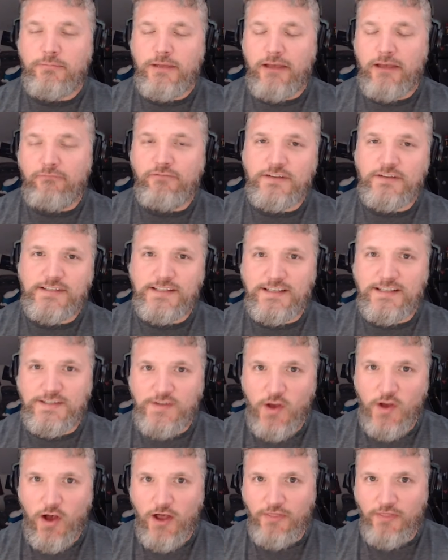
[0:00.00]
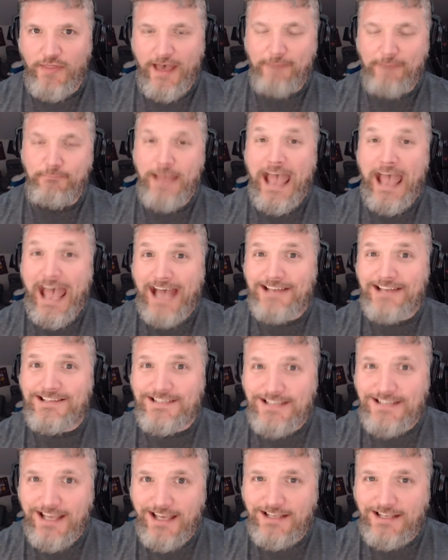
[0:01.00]
emphasis on that
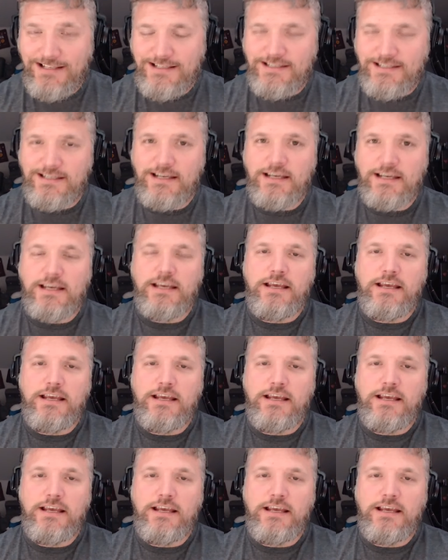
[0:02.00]
past tense,